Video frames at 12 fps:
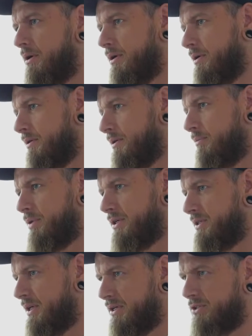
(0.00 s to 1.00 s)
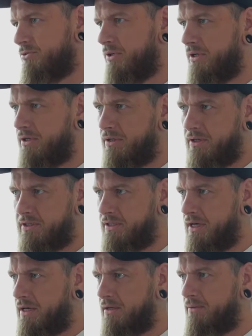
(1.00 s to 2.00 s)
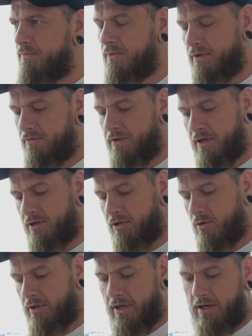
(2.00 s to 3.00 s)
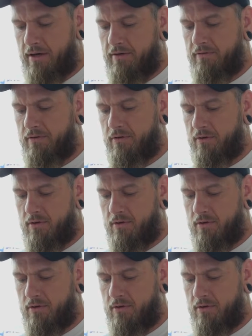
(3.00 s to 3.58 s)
and patient history, this and that. If they could only have